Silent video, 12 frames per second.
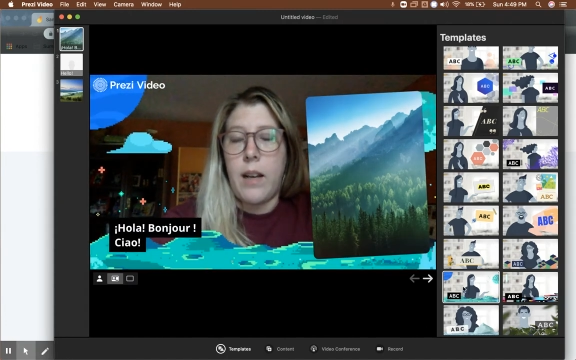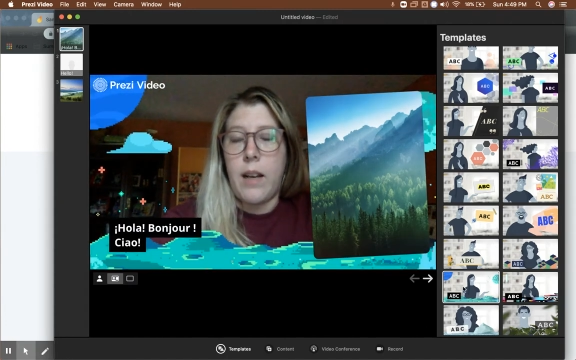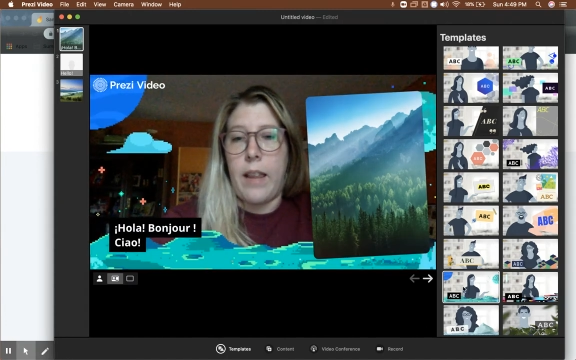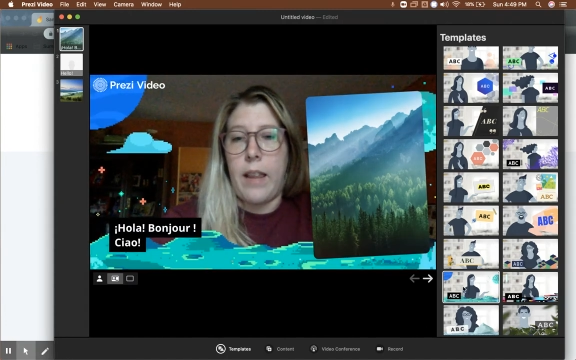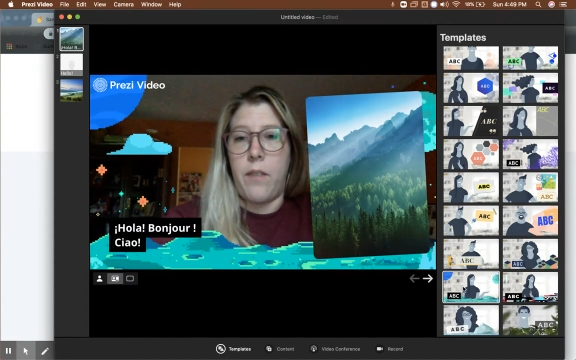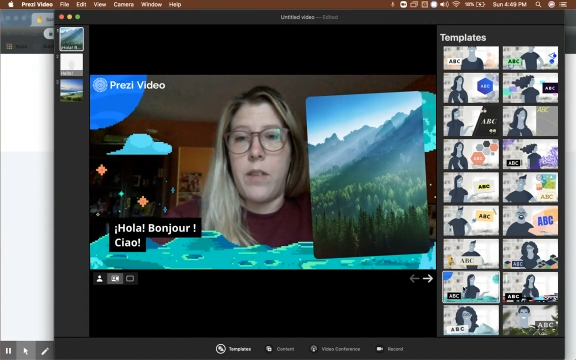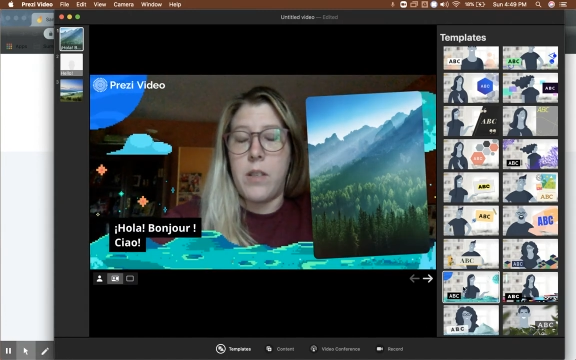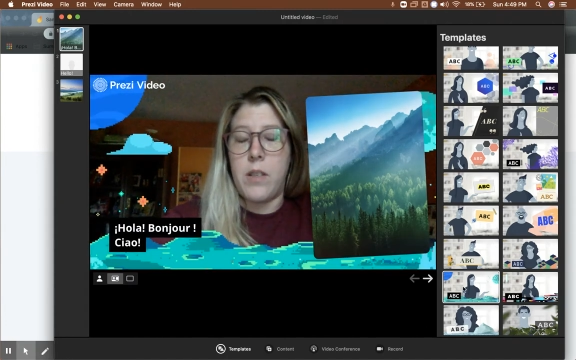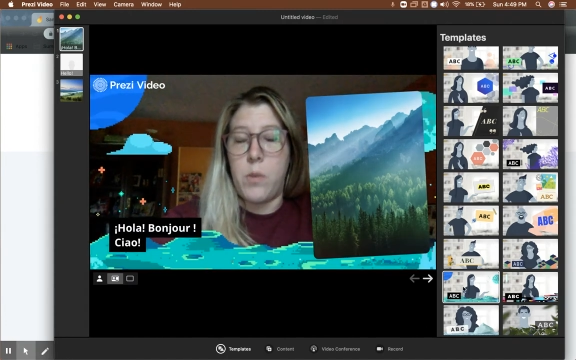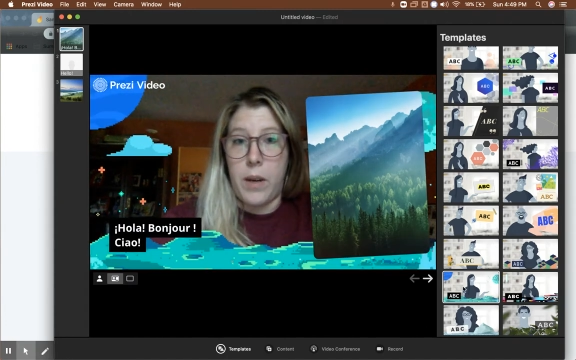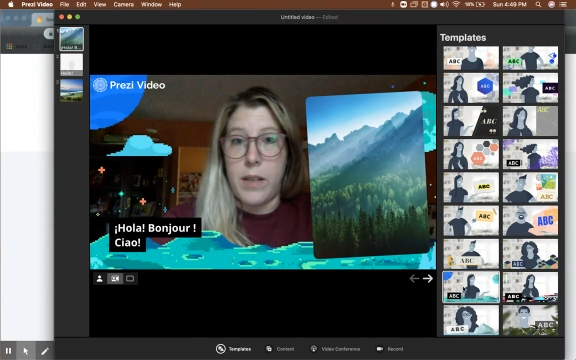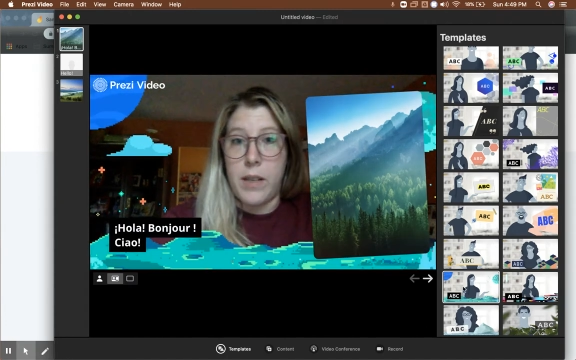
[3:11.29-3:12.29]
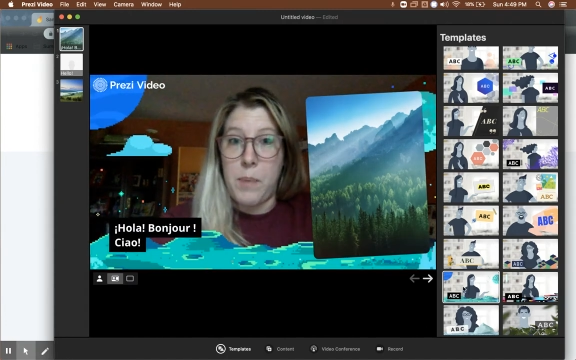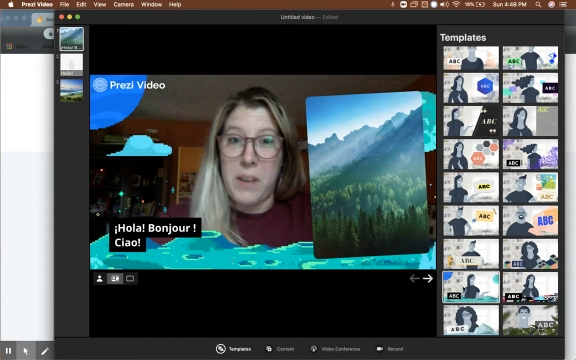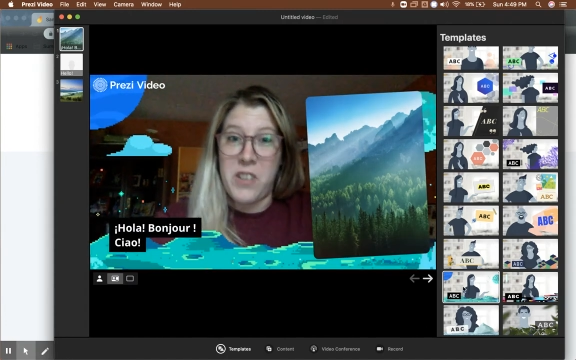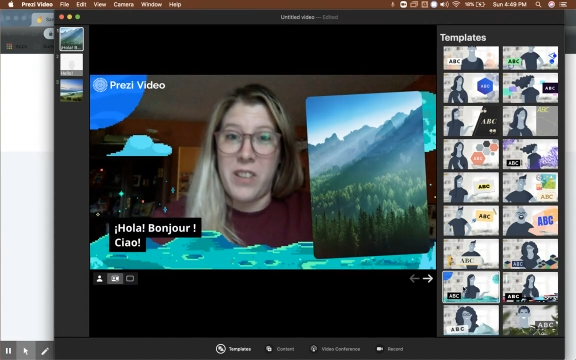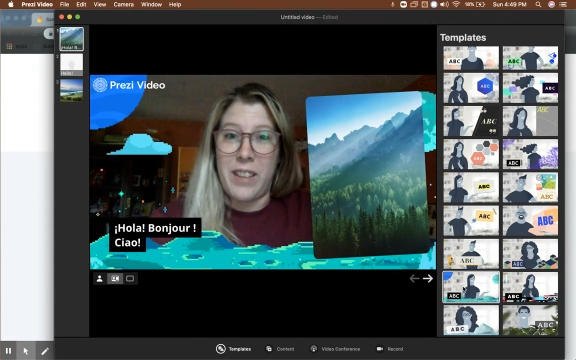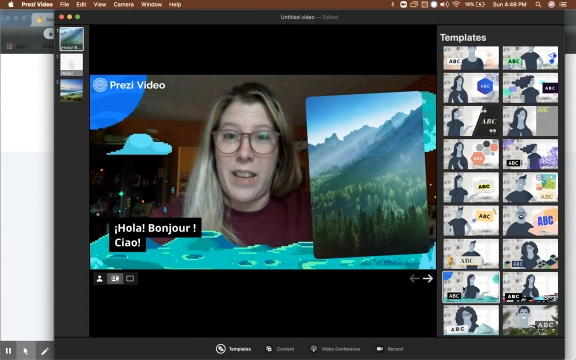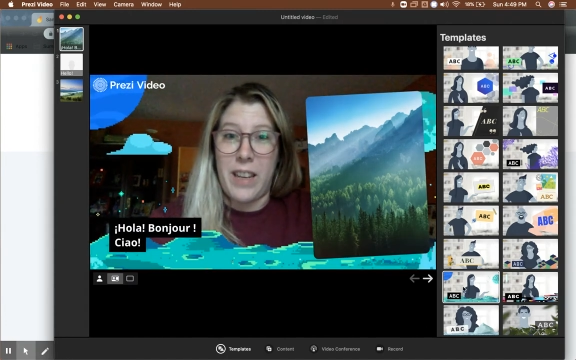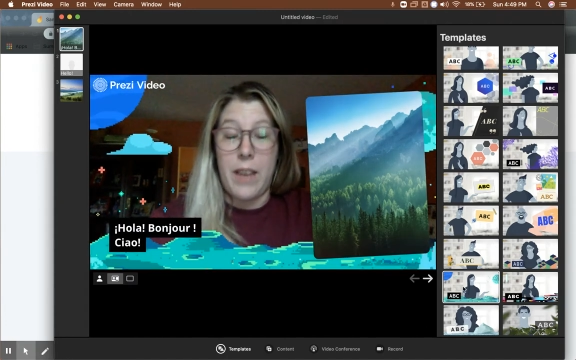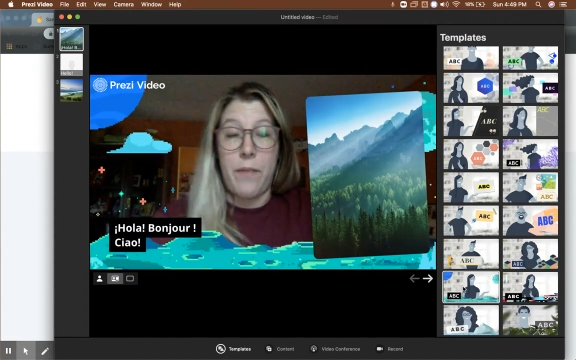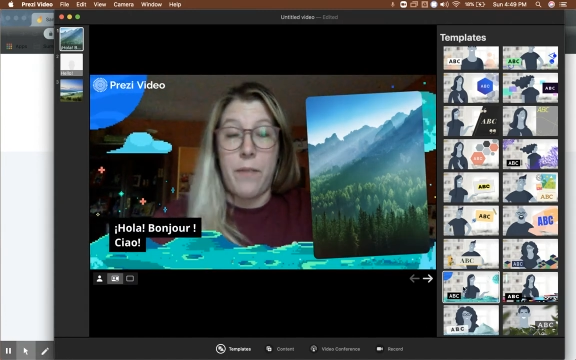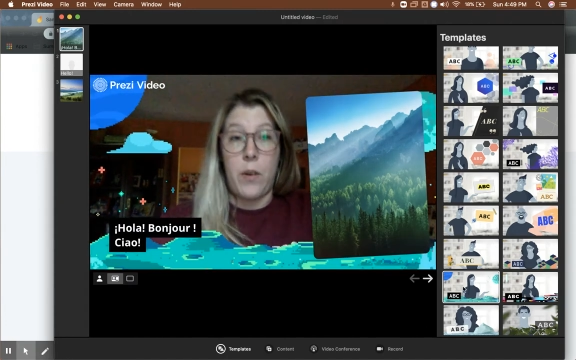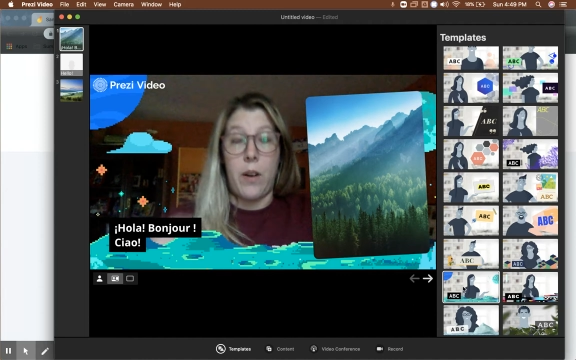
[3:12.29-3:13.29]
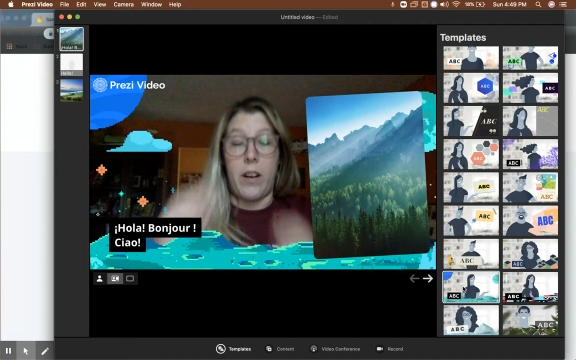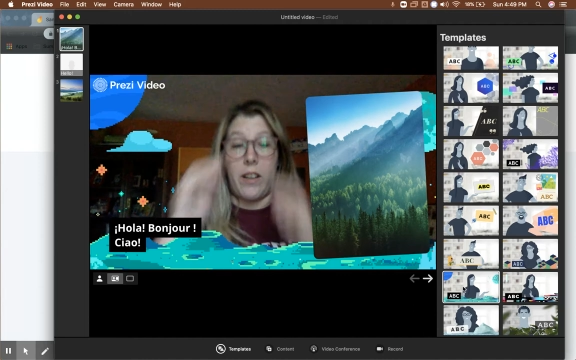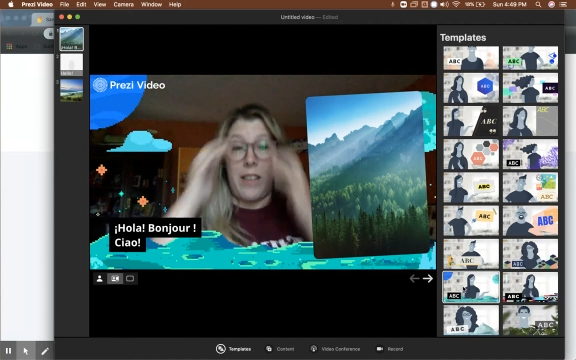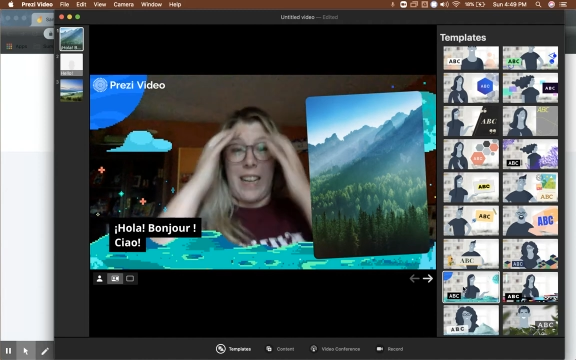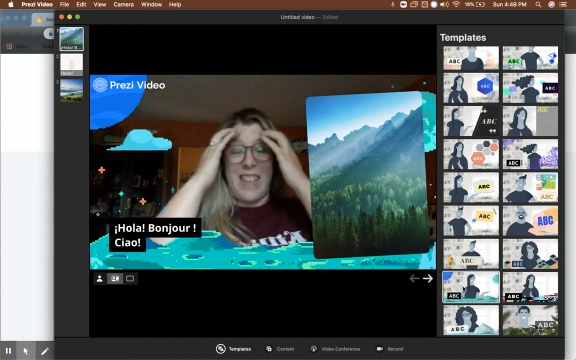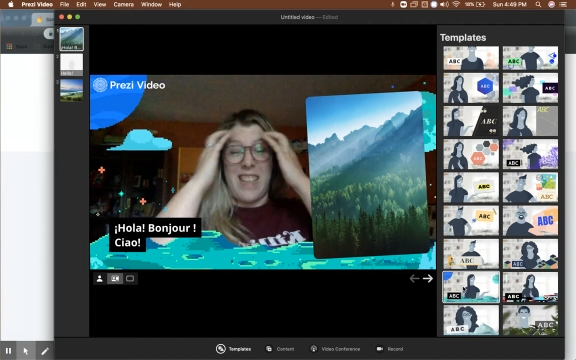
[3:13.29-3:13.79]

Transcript: I love this one, especially if you are like a